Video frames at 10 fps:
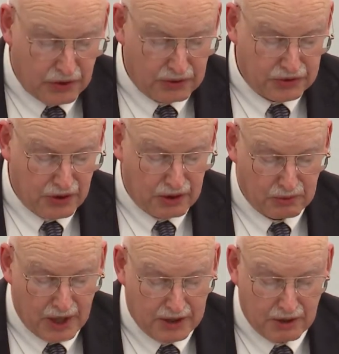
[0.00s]
folk
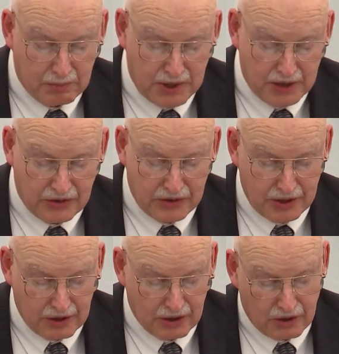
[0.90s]
song writer Pete
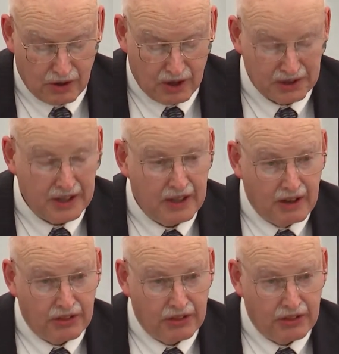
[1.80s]
Seeger called